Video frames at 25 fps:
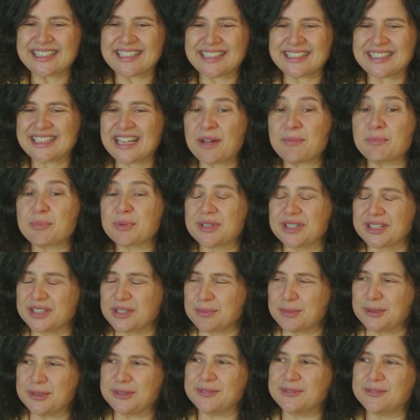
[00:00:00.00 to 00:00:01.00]

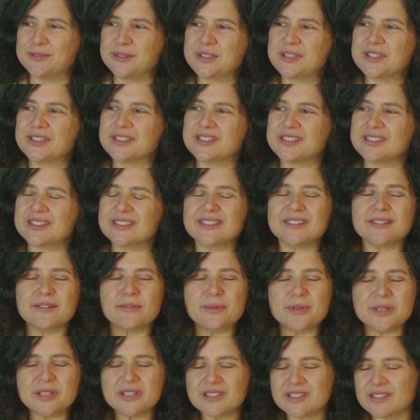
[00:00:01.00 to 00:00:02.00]
unpredictable,
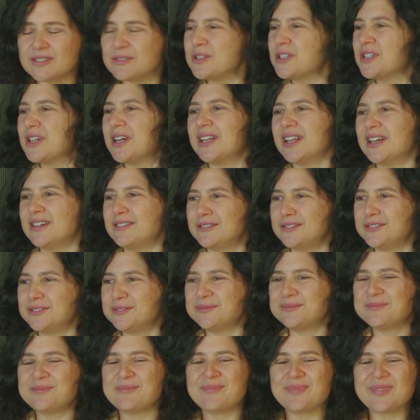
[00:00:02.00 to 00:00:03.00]
which I love.
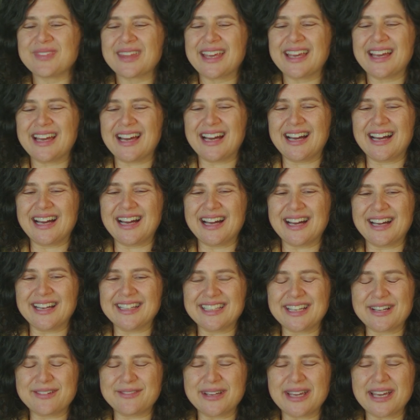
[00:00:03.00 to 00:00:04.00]
And
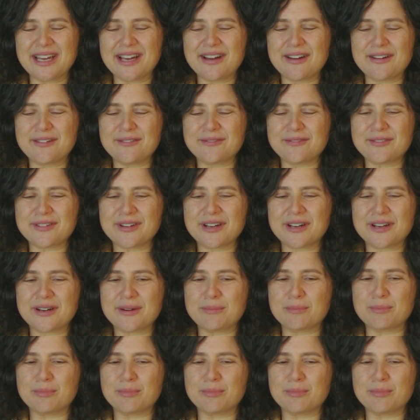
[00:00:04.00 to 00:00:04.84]
then we have a